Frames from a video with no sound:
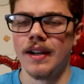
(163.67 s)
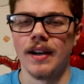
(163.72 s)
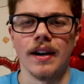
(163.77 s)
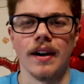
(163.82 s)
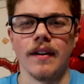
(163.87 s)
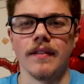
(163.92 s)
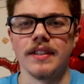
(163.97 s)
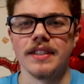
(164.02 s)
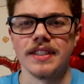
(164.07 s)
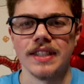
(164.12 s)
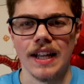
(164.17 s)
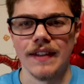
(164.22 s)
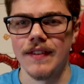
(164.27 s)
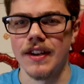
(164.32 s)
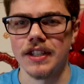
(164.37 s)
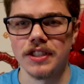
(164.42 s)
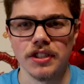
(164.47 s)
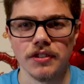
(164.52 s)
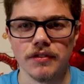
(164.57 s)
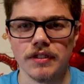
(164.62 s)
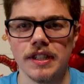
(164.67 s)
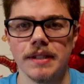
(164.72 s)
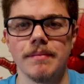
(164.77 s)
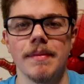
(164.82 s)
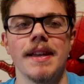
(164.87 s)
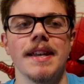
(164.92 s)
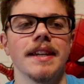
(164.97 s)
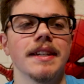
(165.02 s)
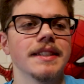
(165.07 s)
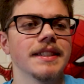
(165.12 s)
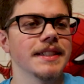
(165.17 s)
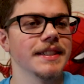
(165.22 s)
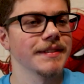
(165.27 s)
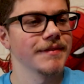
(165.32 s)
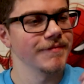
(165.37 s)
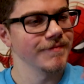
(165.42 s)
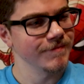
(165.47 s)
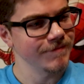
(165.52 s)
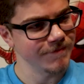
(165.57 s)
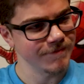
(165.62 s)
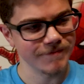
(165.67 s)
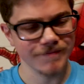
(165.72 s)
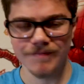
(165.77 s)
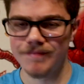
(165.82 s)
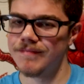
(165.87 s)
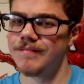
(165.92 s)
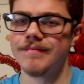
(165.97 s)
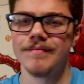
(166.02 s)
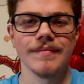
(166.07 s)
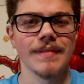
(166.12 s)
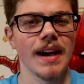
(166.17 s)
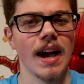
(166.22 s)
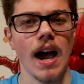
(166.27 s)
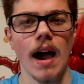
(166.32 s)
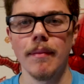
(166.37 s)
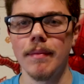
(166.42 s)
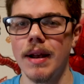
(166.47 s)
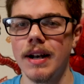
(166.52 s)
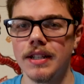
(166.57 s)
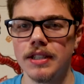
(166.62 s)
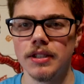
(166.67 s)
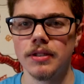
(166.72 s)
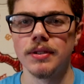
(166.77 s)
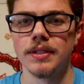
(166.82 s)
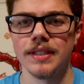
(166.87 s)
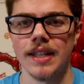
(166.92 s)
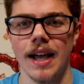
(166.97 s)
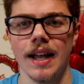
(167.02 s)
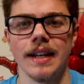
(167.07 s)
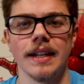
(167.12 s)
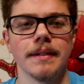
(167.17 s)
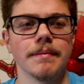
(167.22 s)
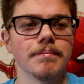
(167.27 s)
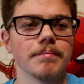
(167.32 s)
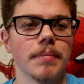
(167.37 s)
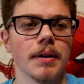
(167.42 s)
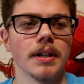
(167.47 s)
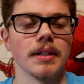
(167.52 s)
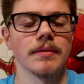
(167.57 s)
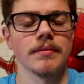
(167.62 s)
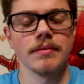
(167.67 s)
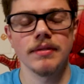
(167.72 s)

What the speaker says: of these live action remakes, I'm not too excited, but